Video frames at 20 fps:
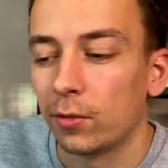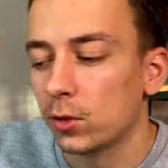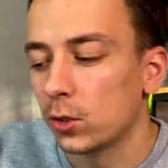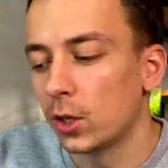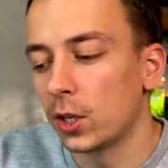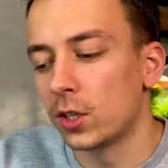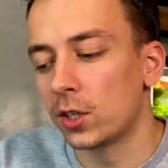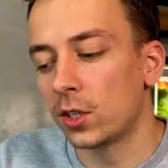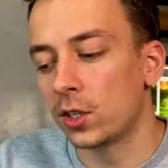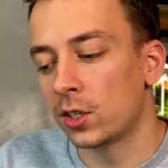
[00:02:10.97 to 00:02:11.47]
So
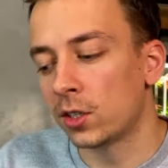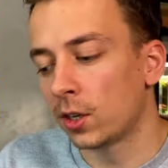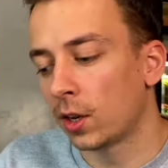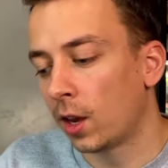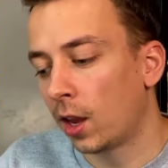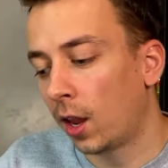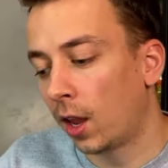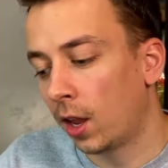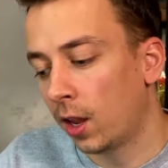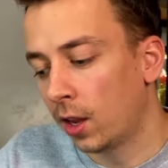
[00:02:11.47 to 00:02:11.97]

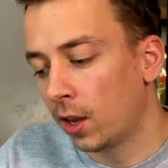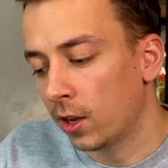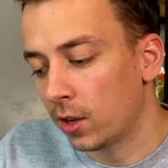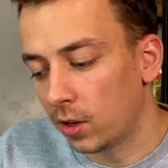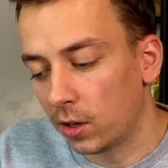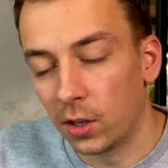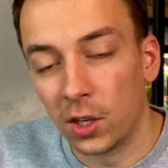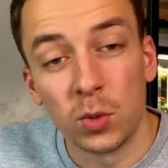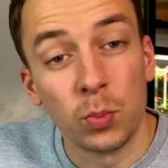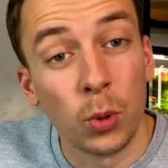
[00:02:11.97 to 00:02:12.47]

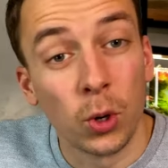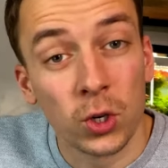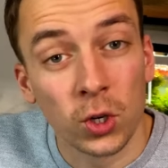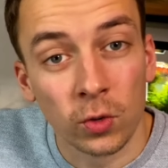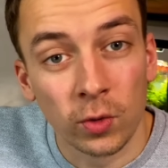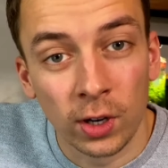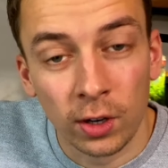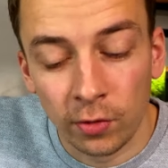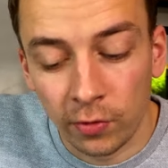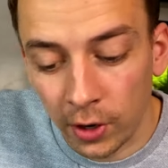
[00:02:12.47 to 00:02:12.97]
this book's
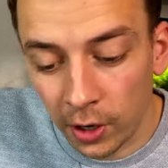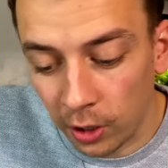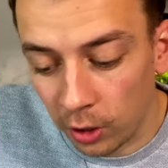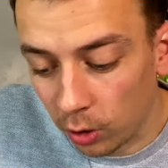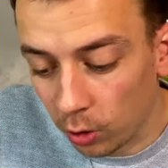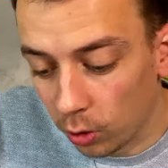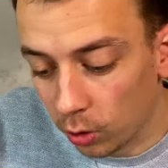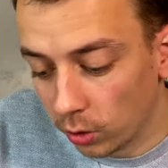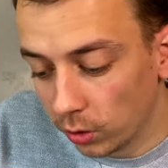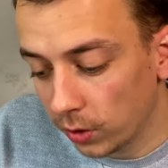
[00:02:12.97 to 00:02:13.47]
already very
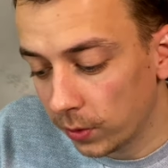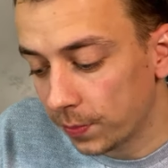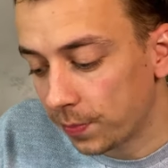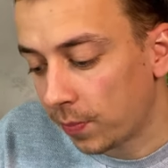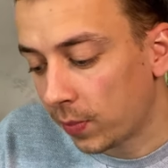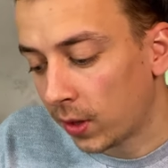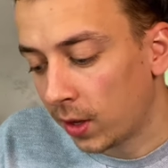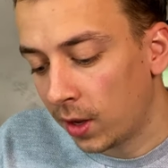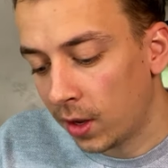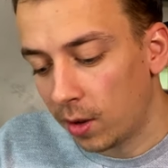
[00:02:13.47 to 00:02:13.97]
old.
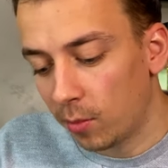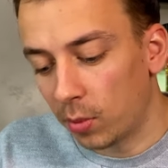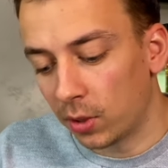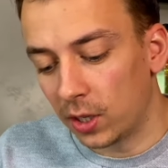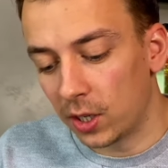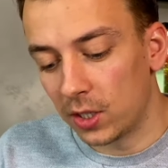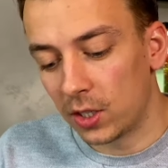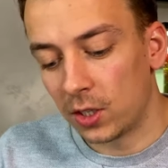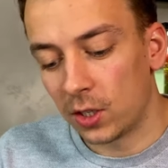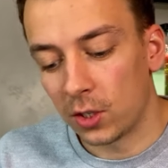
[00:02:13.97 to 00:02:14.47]
But
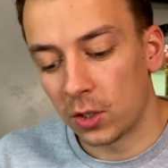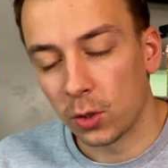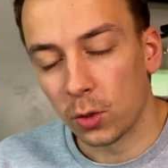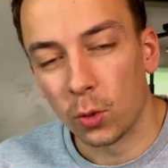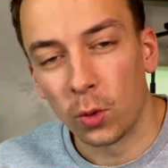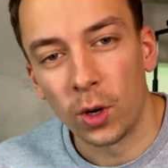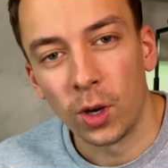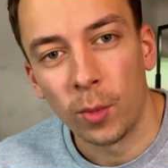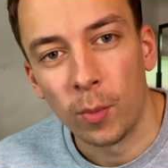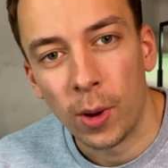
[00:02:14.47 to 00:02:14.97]
this is a
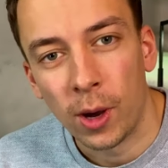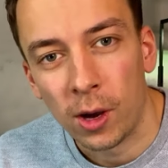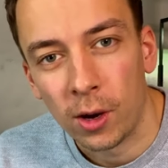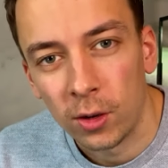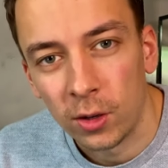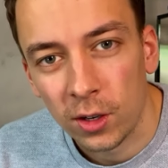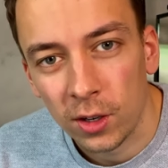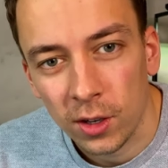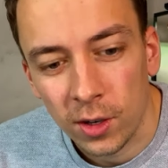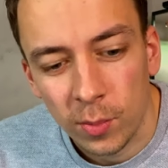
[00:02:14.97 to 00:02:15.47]
story
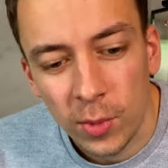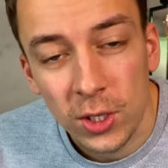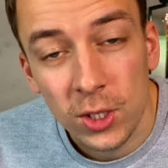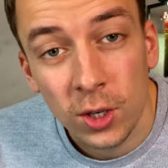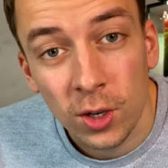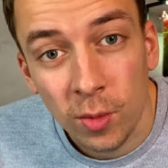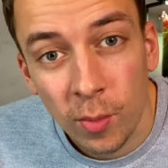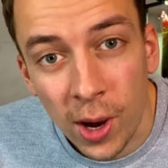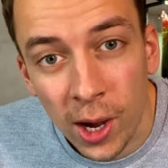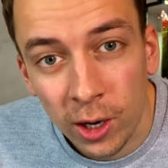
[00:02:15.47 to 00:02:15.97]
about Mr.
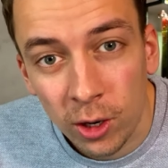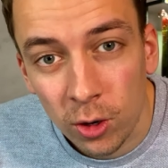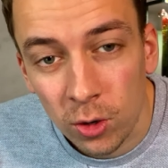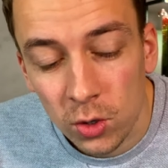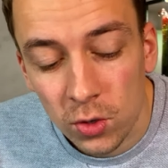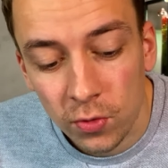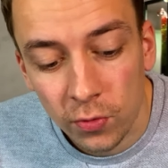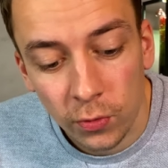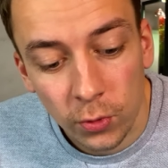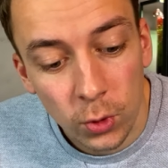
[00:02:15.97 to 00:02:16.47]

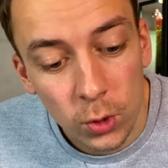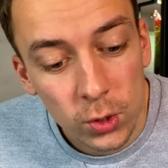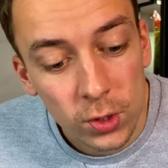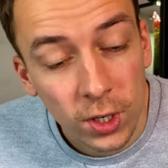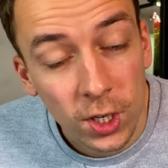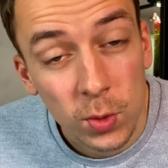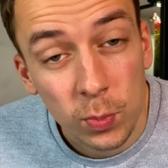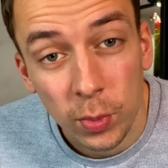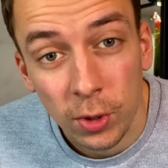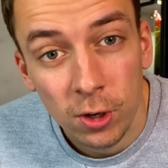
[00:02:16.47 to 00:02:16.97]
Amano's first
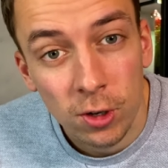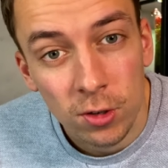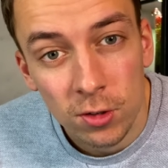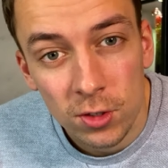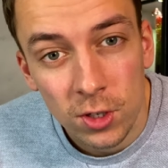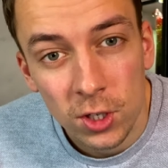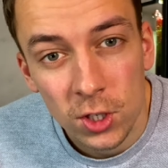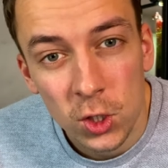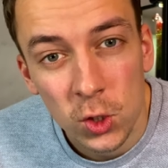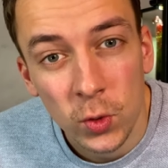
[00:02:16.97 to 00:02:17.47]

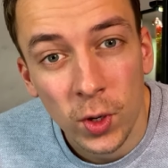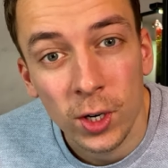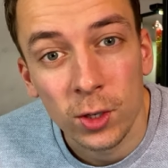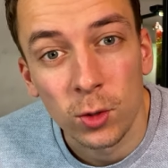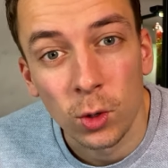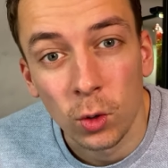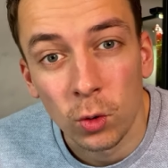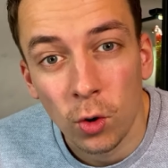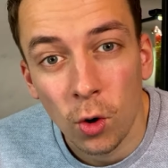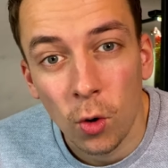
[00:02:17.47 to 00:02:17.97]
experiences trying
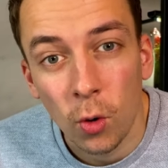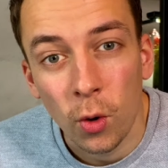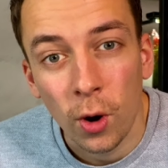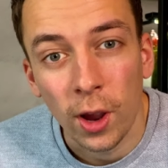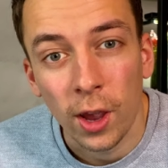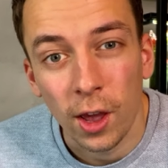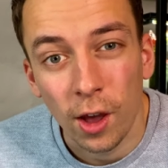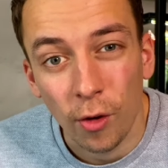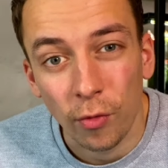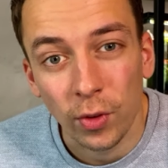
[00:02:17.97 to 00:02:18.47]
to grow
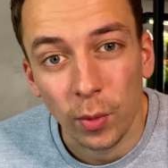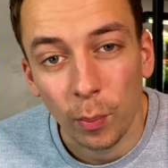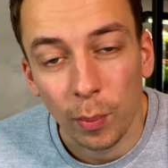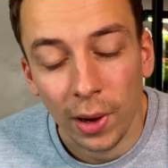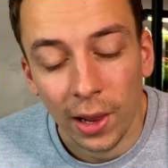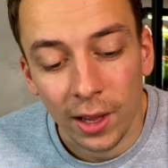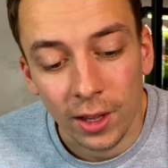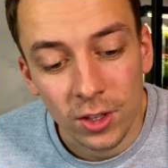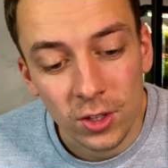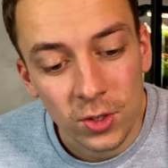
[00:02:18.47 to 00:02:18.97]
healthy
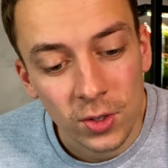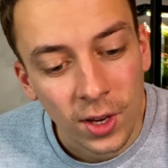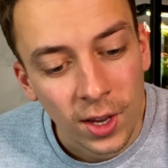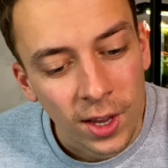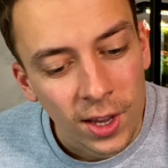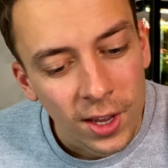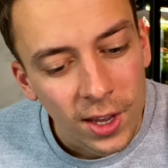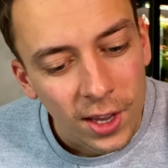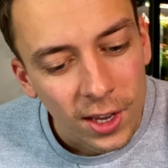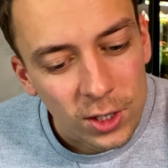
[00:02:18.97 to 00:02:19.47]
plants.
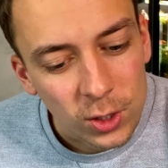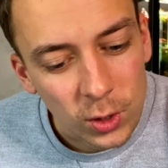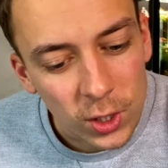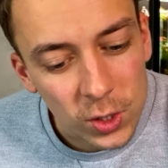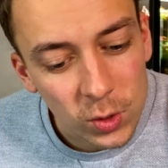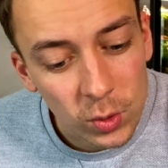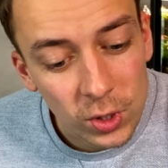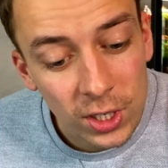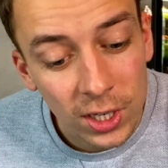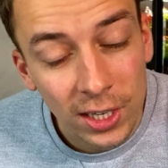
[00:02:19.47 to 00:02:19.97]
So this
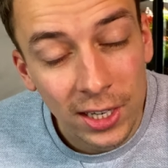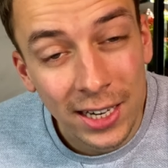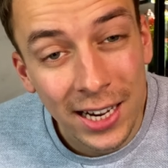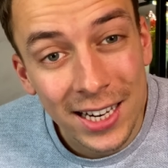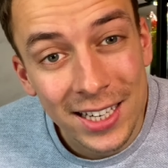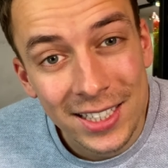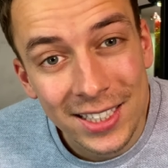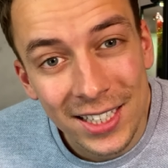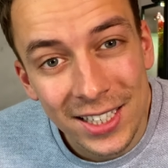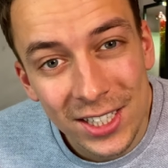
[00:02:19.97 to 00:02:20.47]
was in
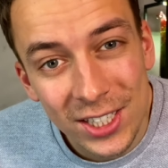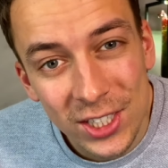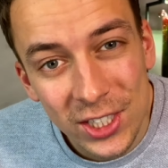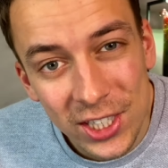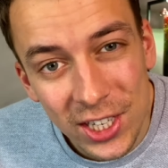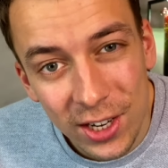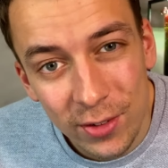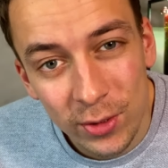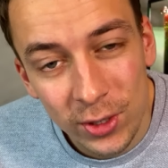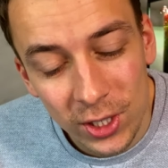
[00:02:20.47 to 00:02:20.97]

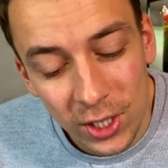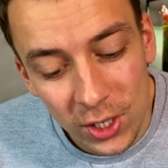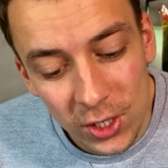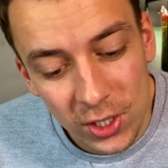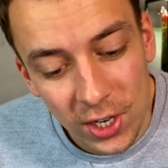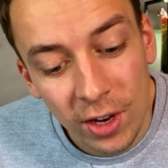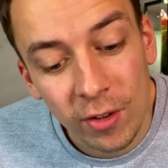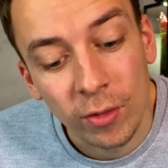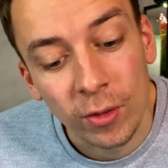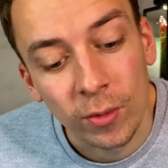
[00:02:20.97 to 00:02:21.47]

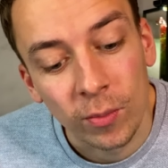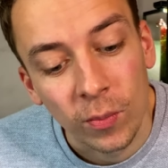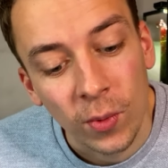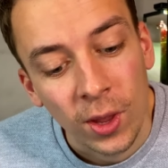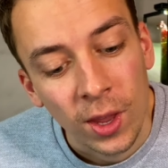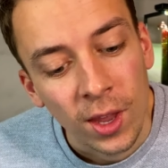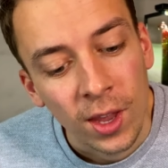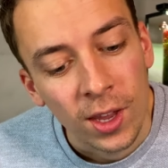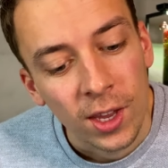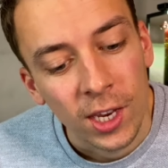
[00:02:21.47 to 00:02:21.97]
1977.
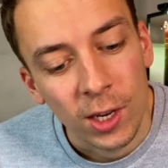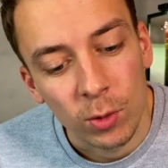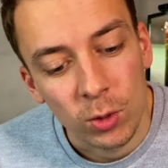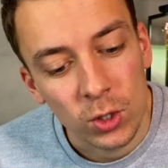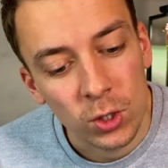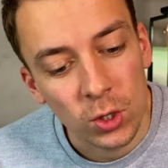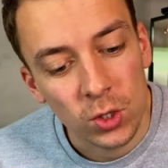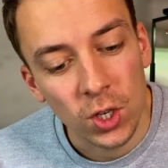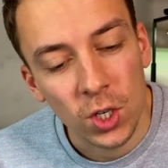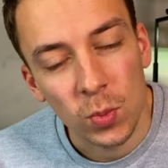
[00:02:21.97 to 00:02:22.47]
He was
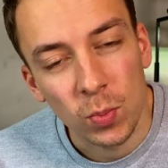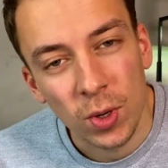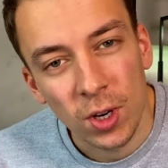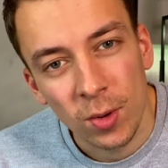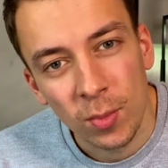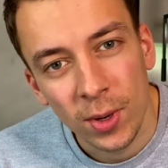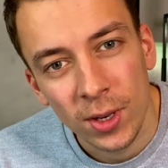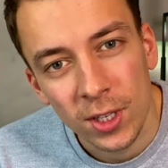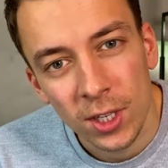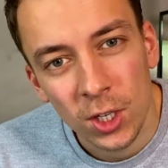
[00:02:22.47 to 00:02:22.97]
just
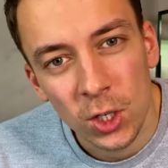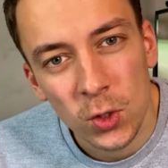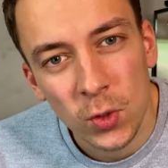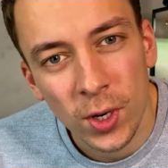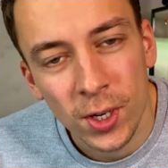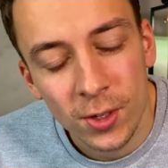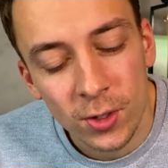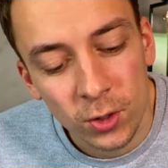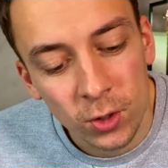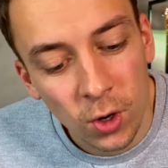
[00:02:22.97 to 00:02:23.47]
experimenting,
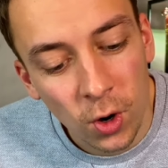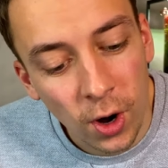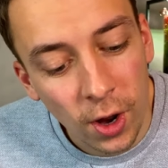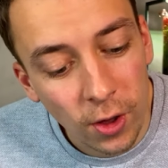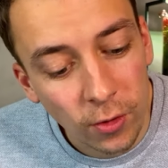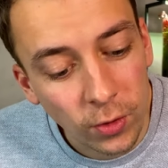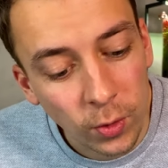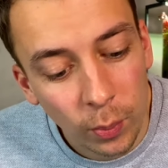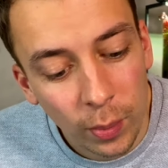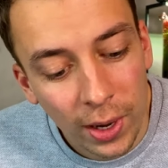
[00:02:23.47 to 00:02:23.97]
trying to grow
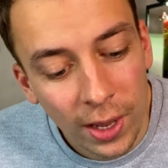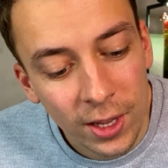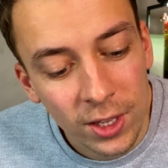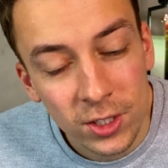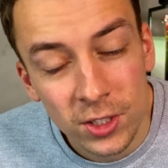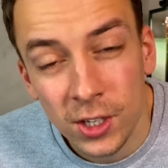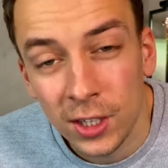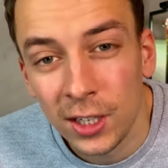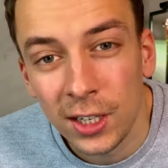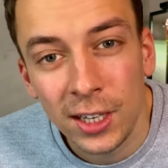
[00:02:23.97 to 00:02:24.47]
healthy
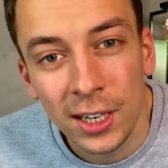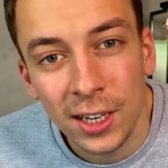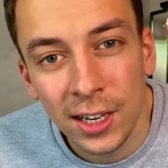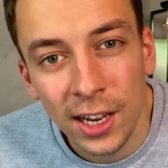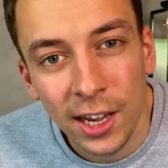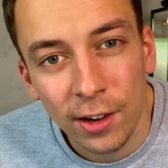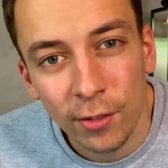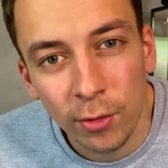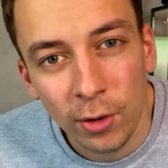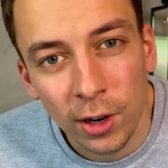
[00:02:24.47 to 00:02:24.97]
plants, and he didn't
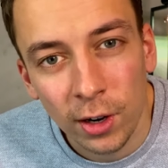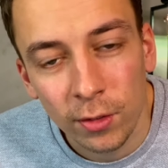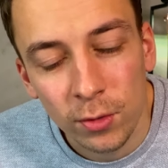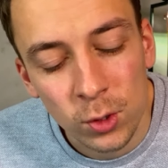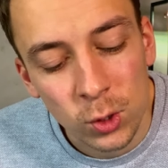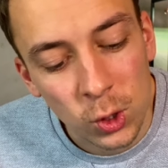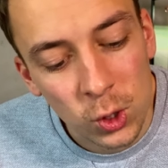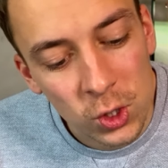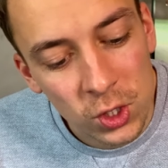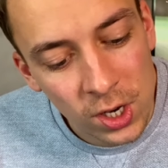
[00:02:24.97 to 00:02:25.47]
have a lot of
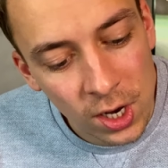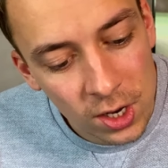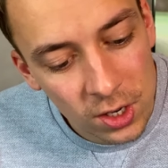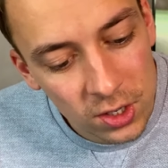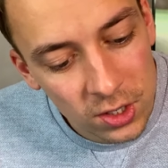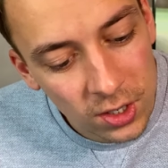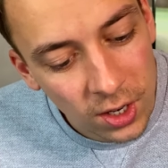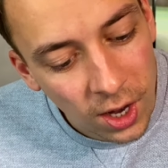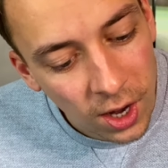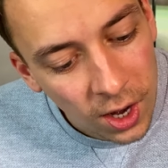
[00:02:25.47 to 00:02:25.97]

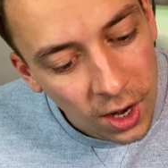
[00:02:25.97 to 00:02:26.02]
success.